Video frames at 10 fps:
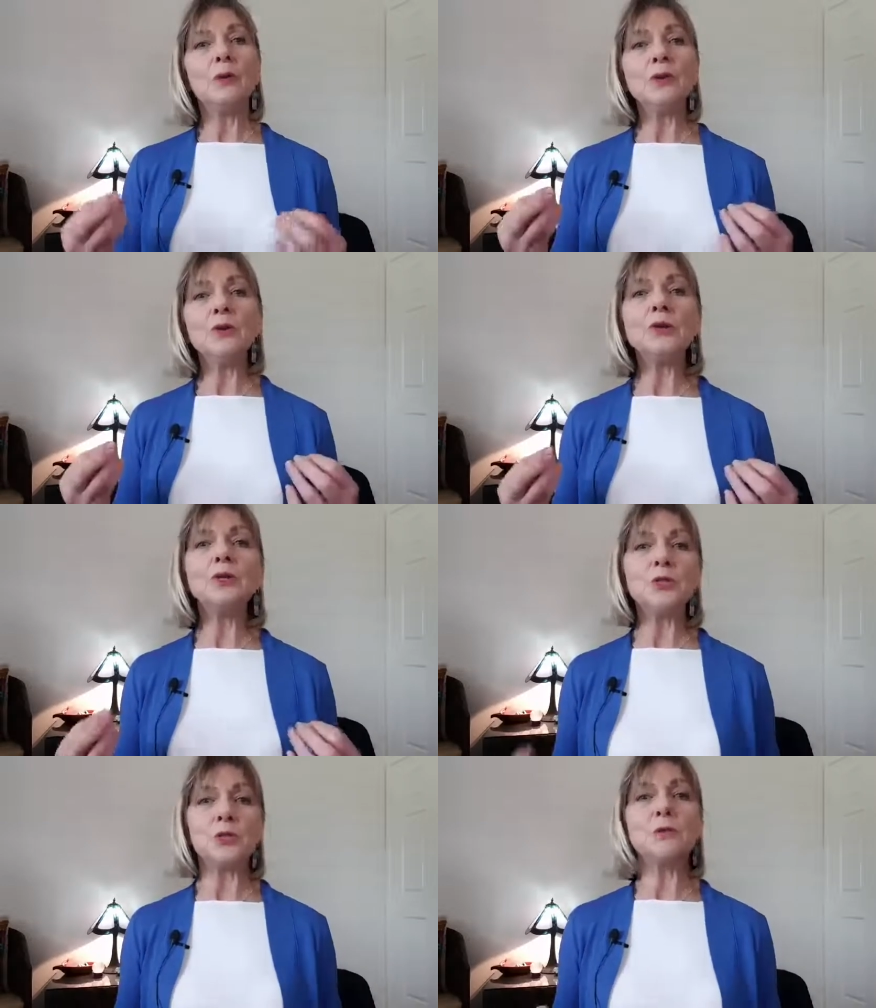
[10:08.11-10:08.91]
When you
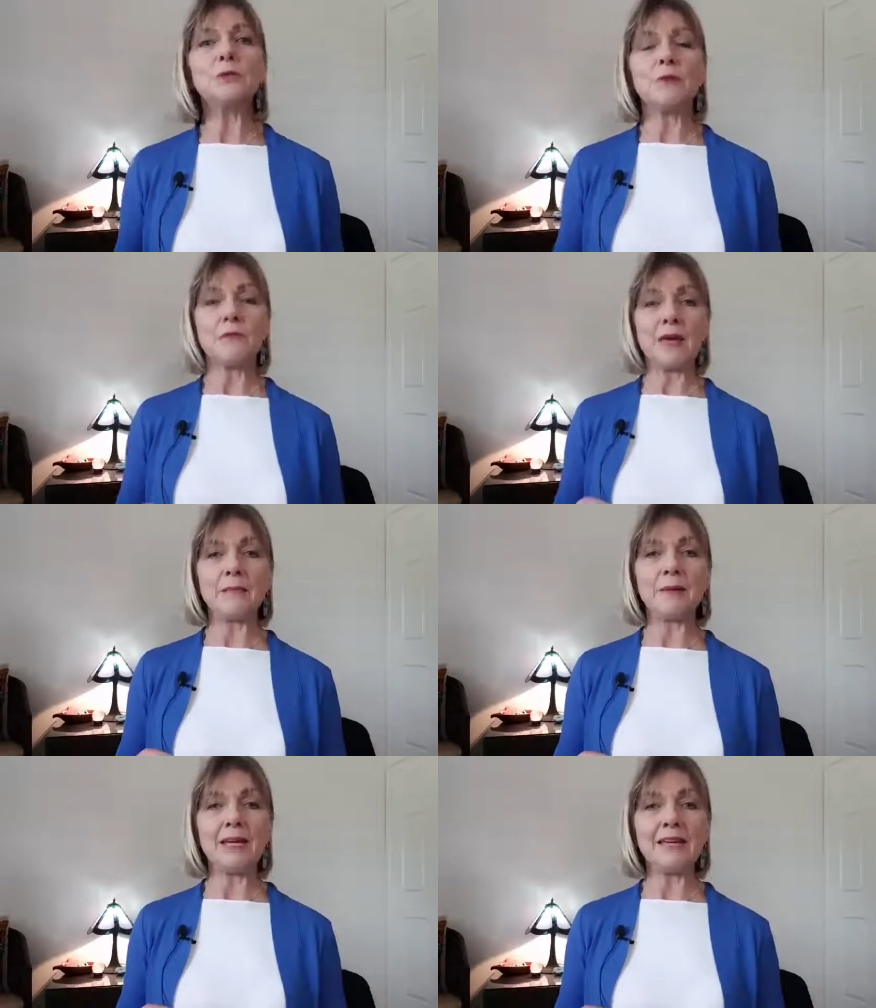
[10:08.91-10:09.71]
can do it from
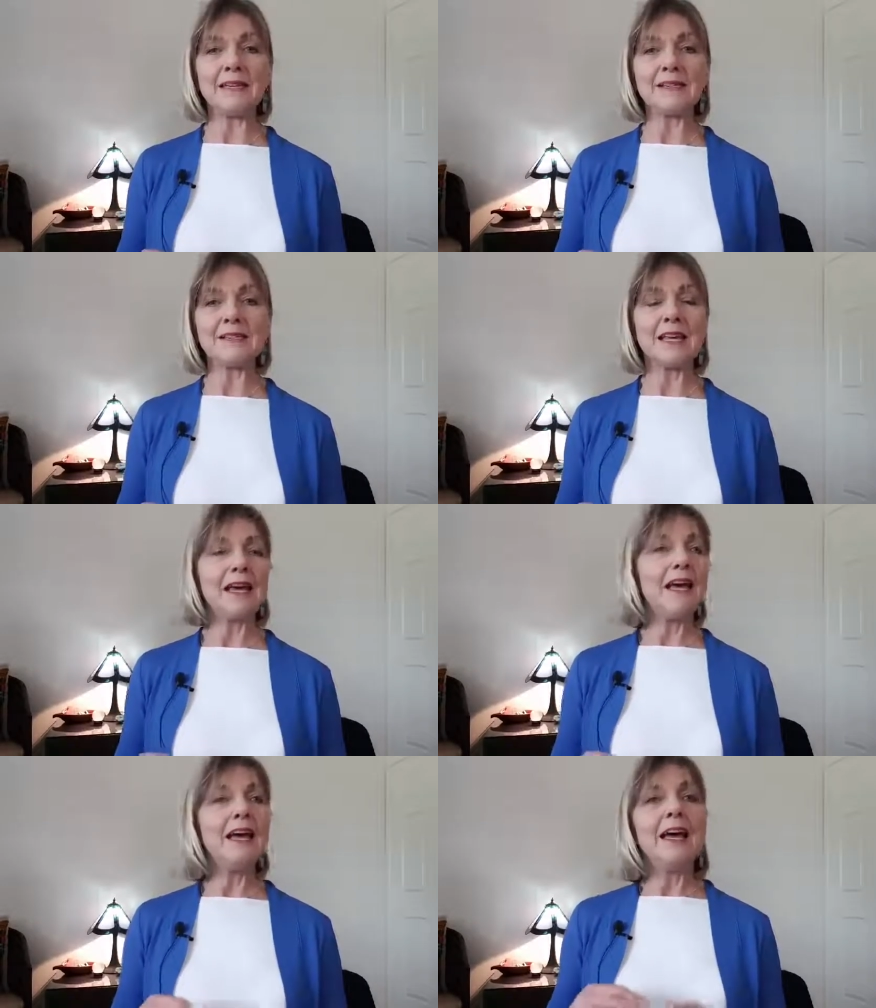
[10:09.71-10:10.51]
that place,
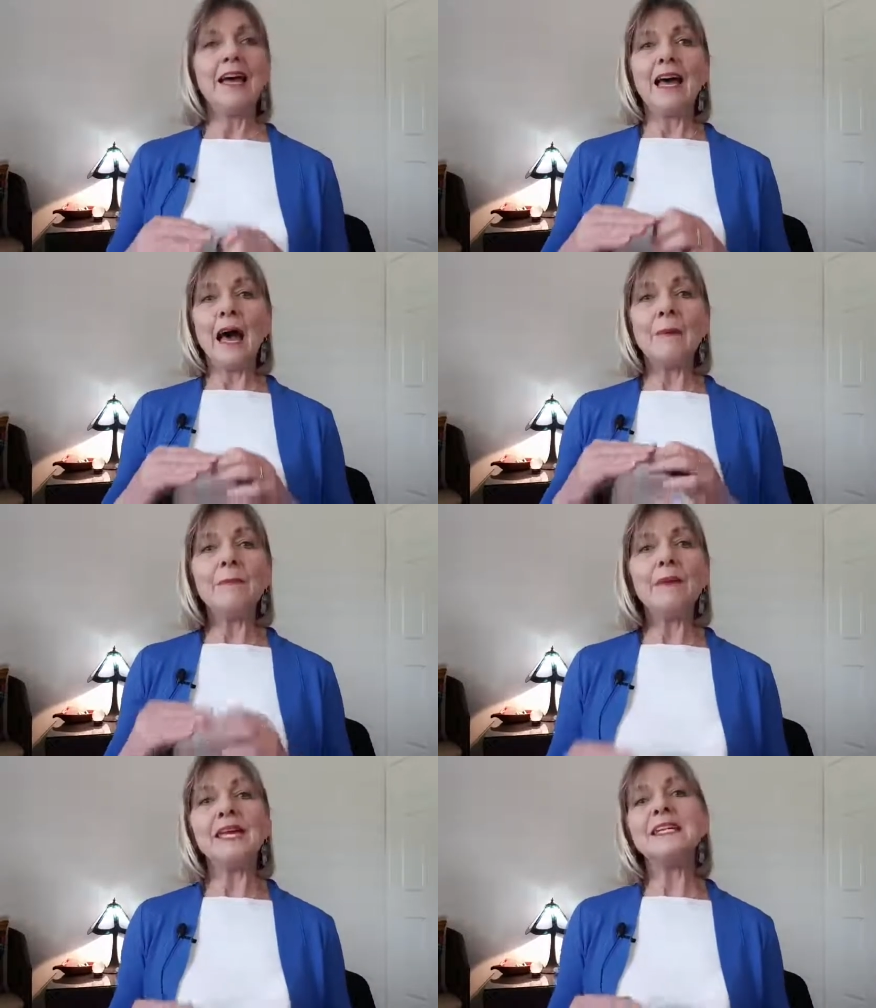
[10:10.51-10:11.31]

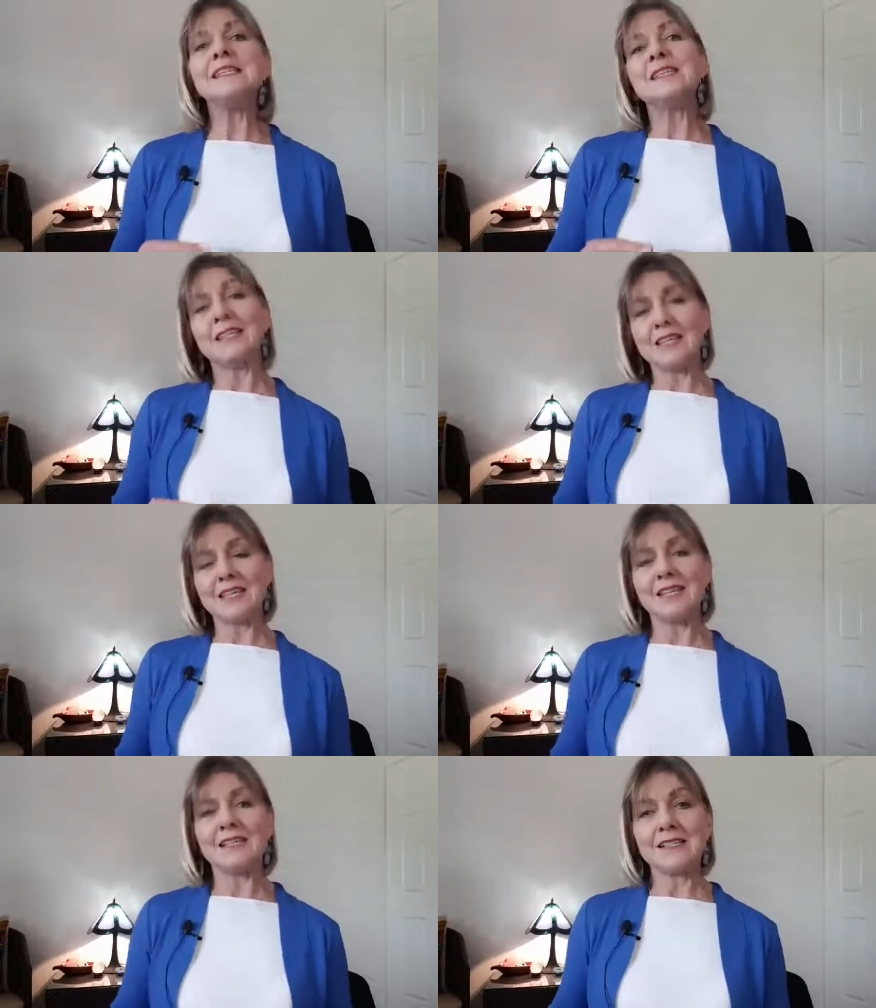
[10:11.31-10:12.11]
amazing
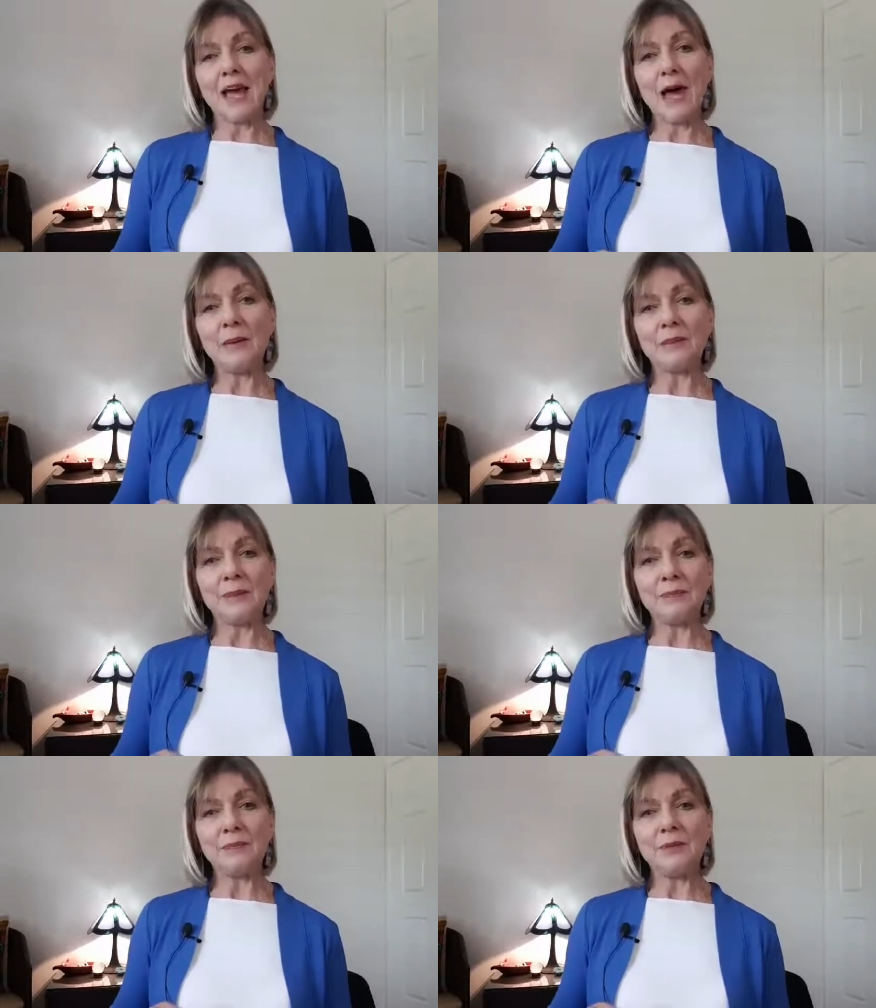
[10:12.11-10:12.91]
things
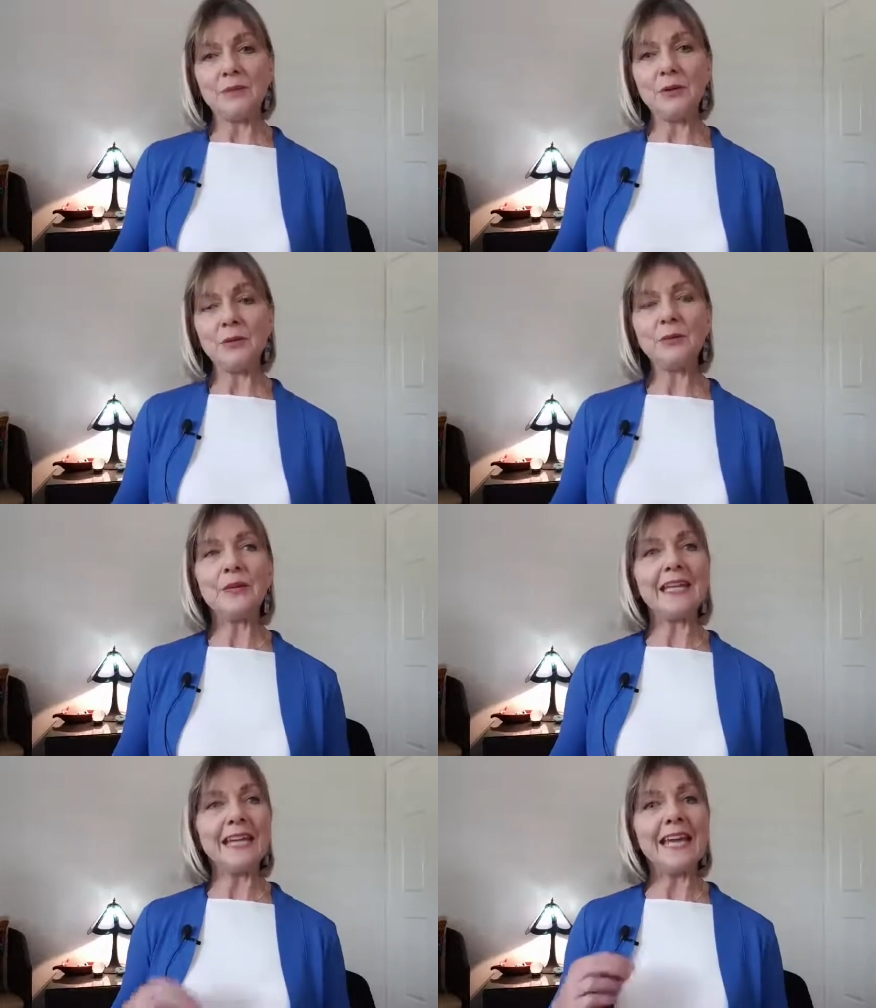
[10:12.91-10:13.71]
happen. You know,